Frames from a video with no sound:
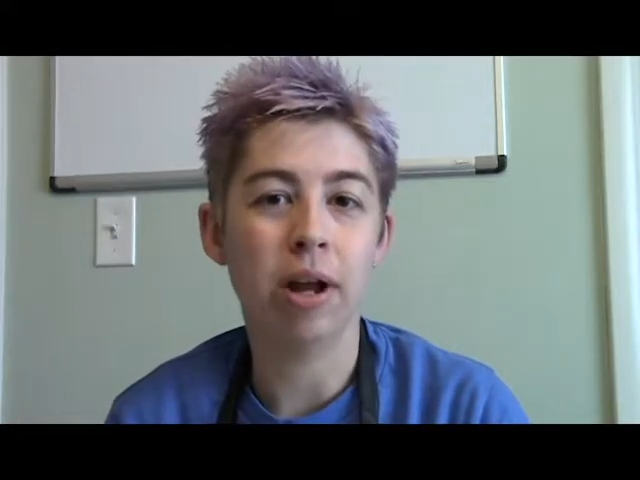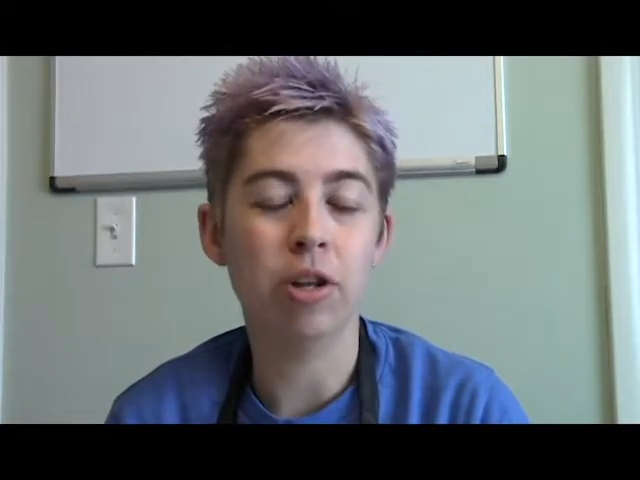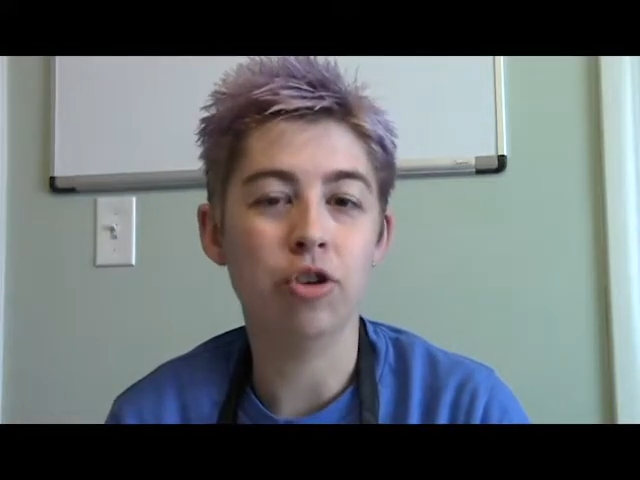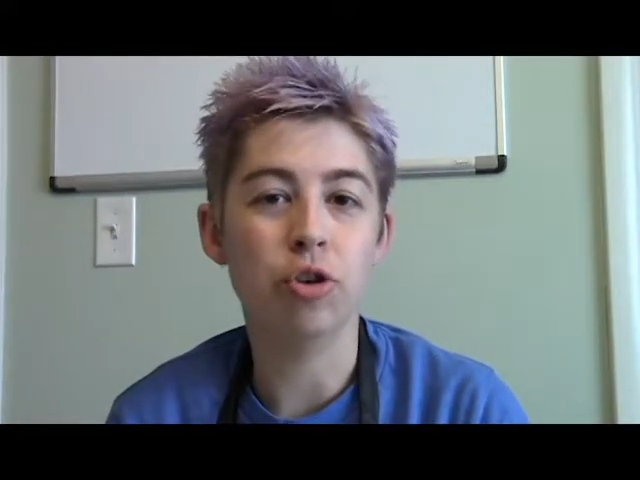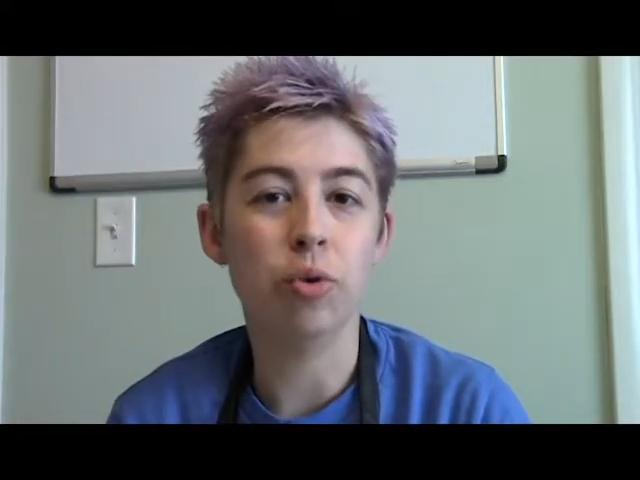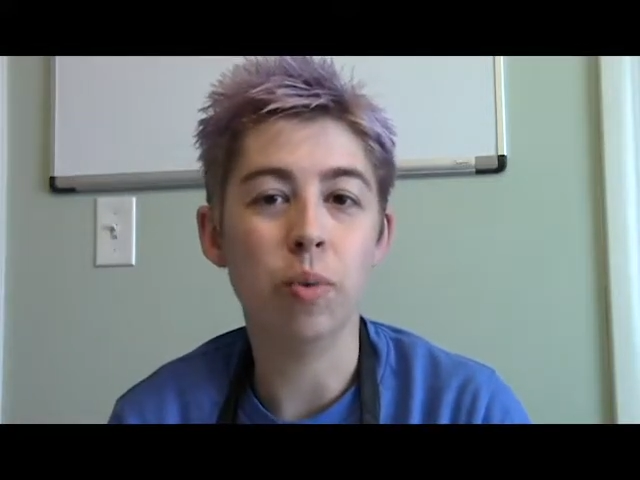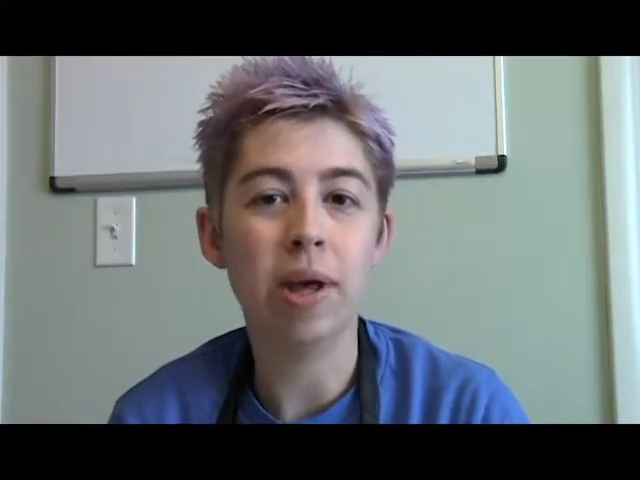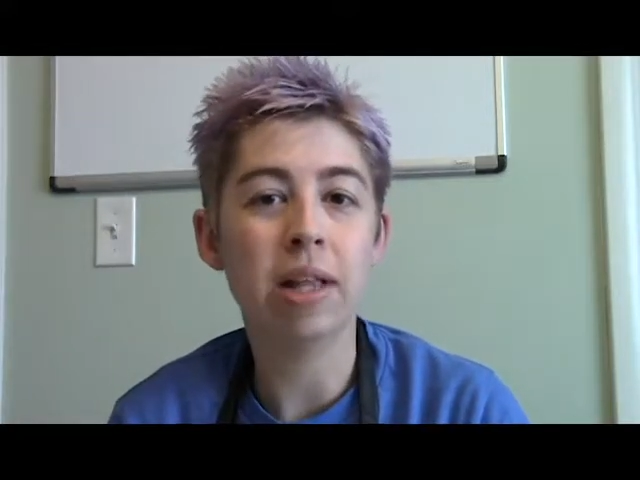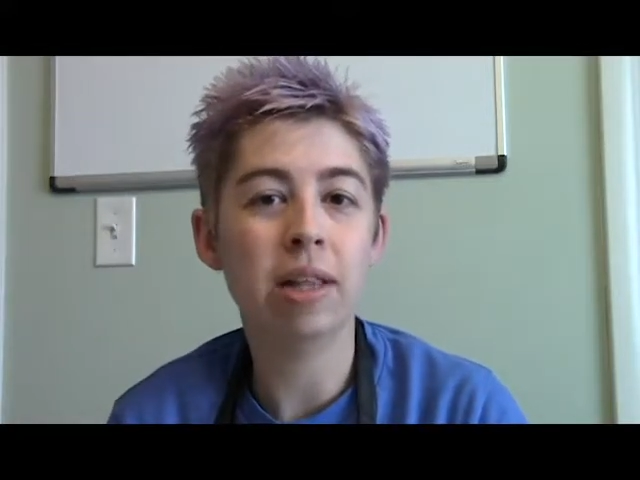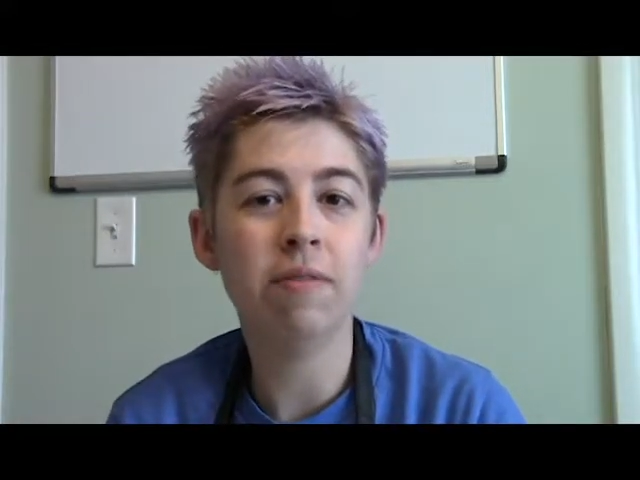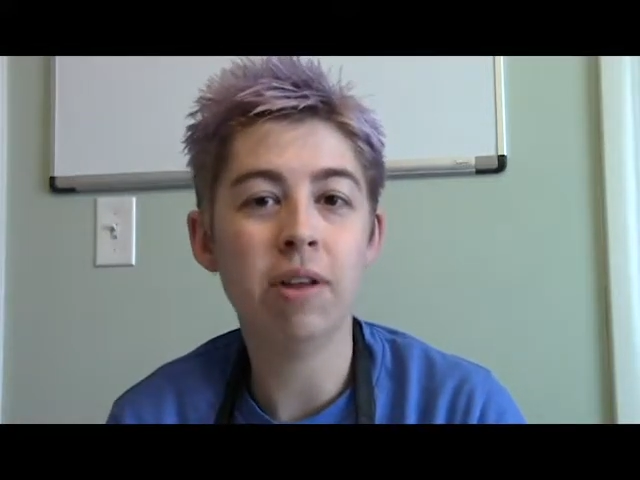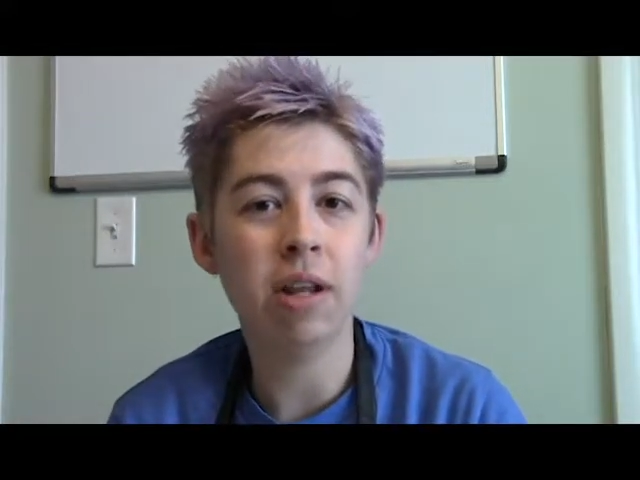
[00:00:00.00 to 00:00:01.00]
and do a
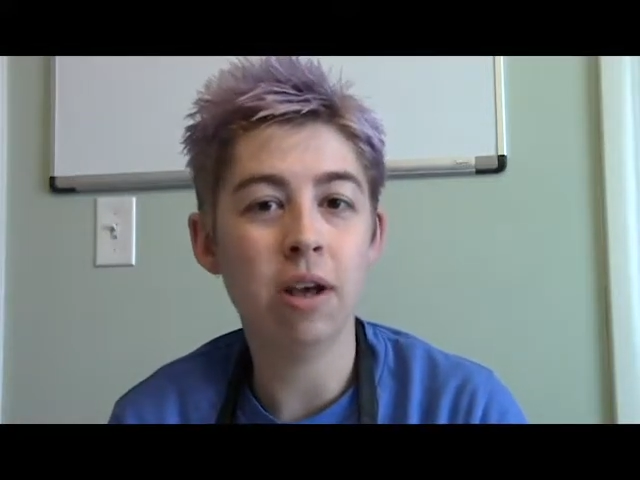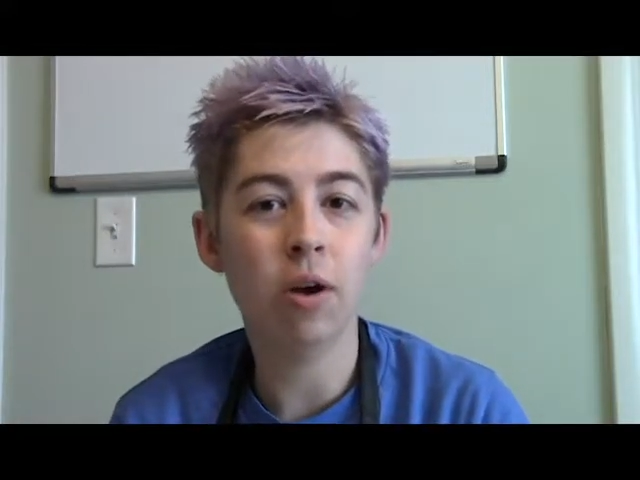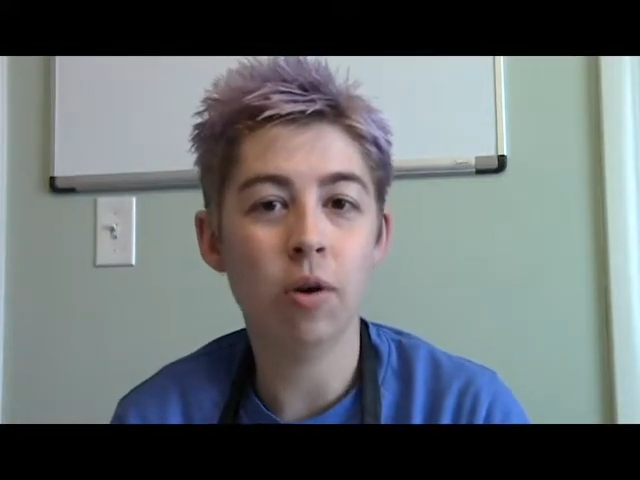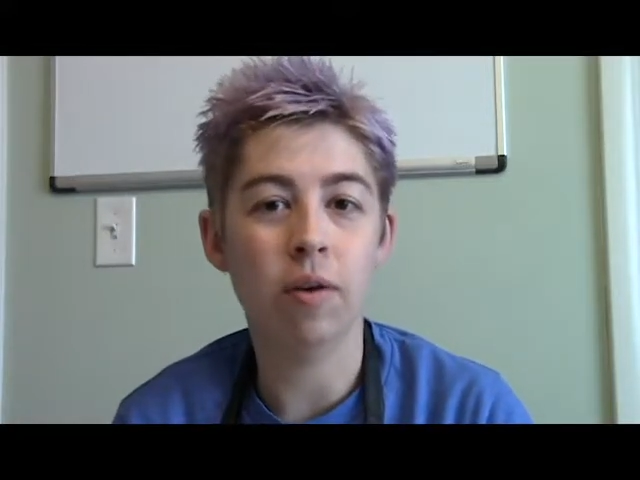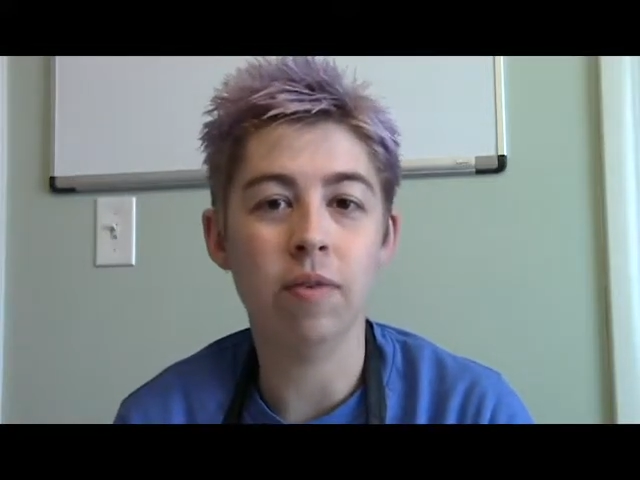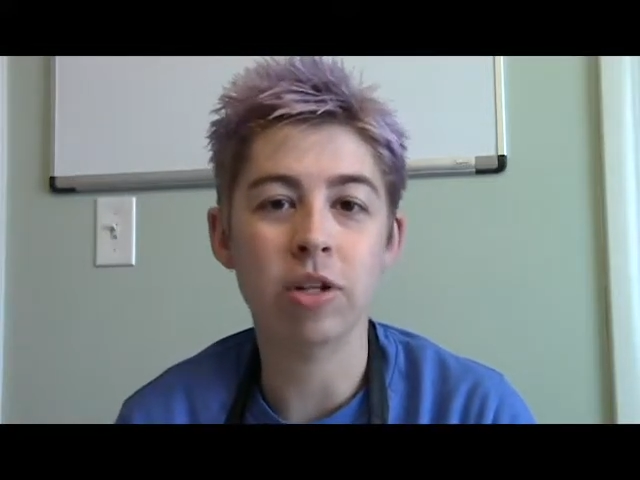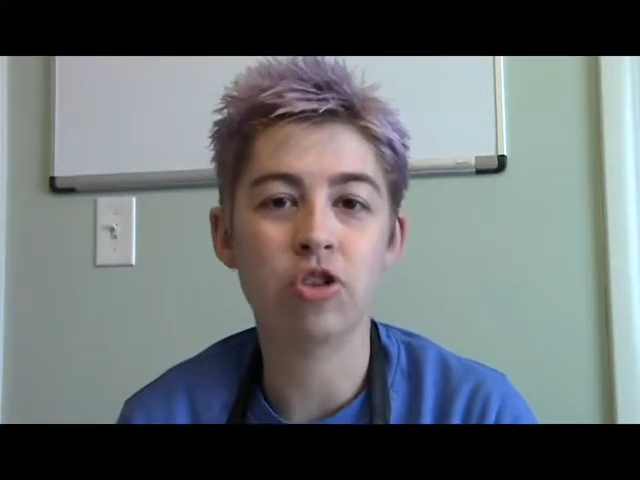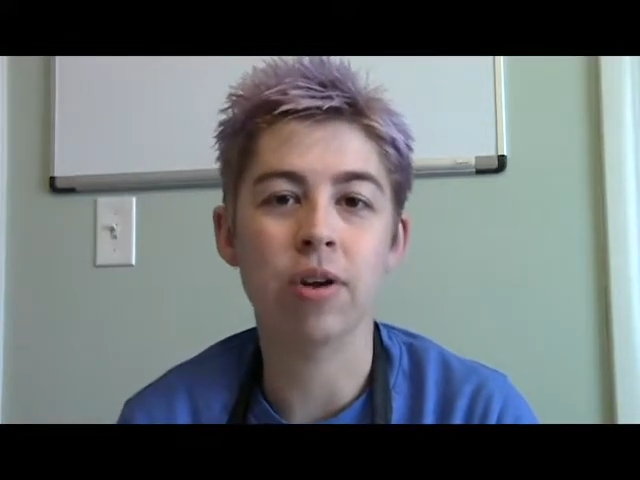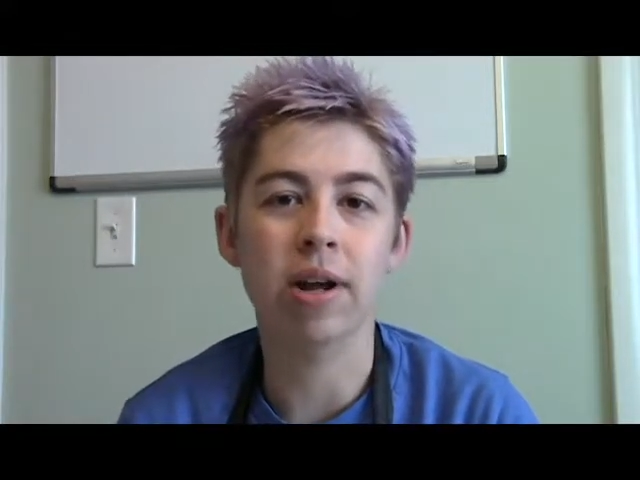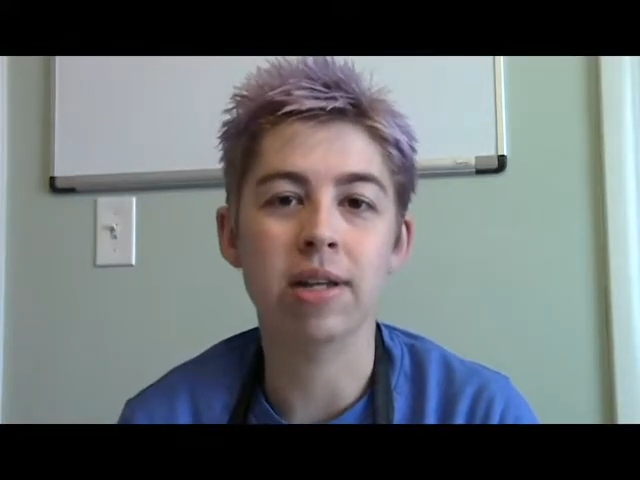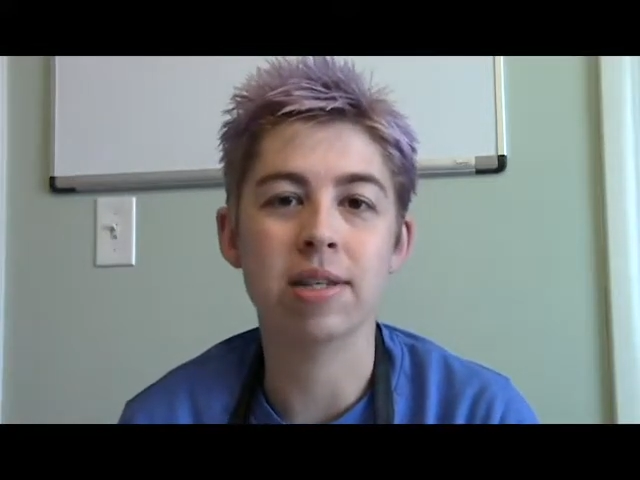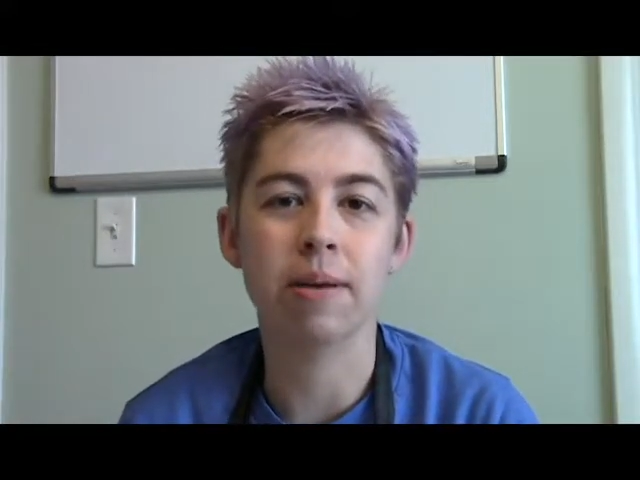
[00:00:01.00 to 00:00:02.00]
weekly video of us
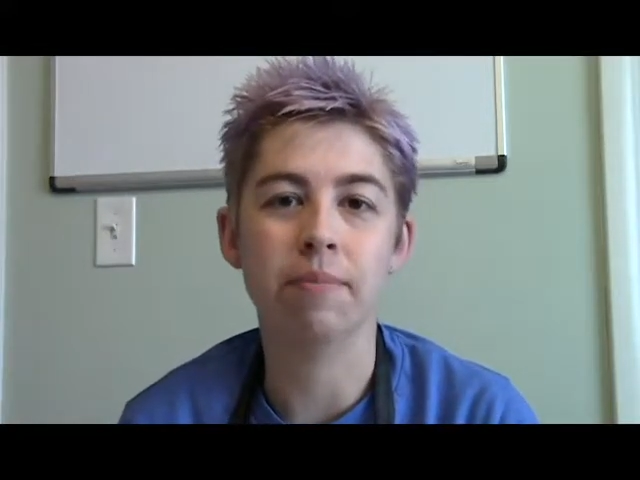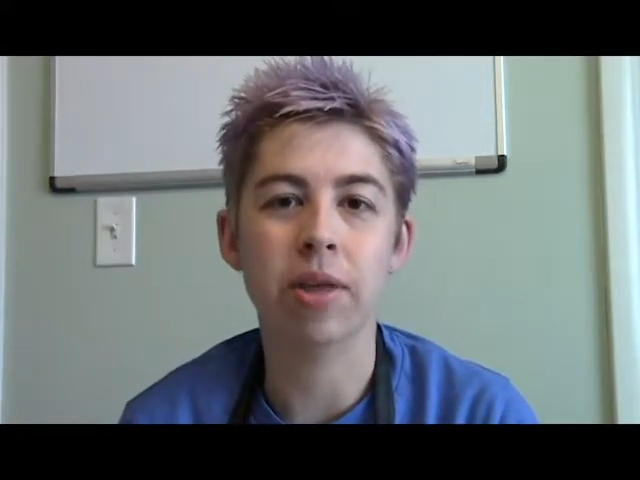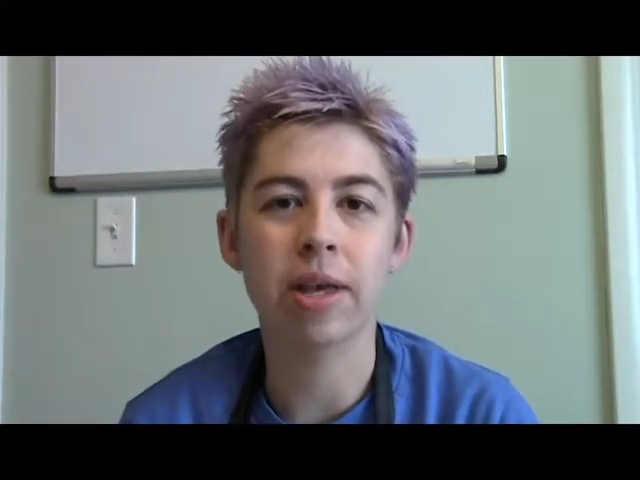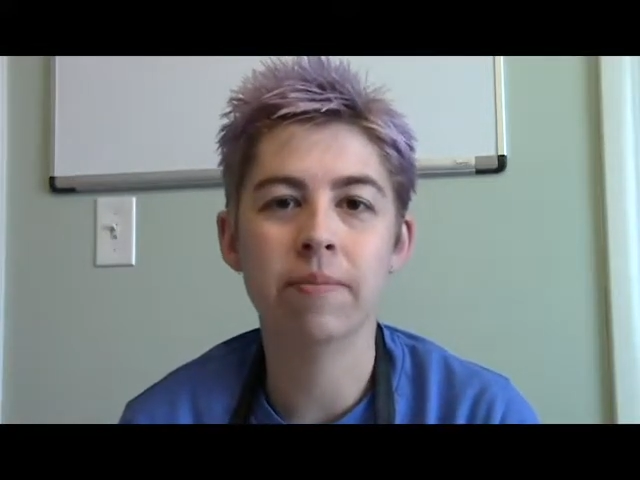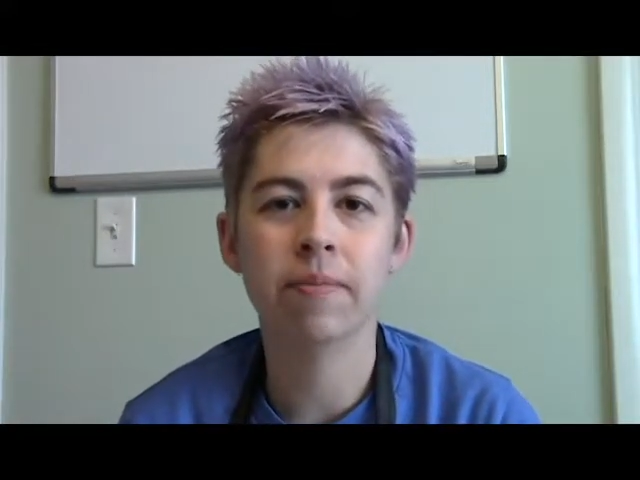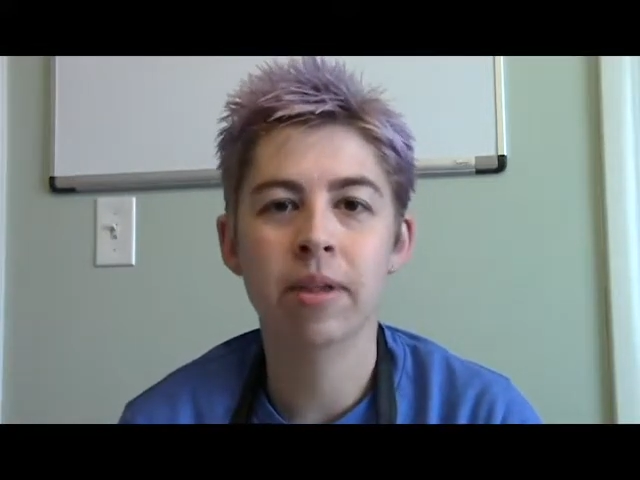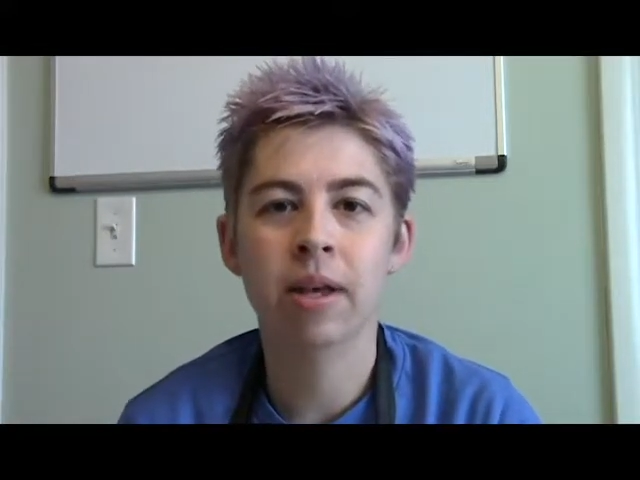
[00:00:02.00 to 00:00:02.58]
trying something.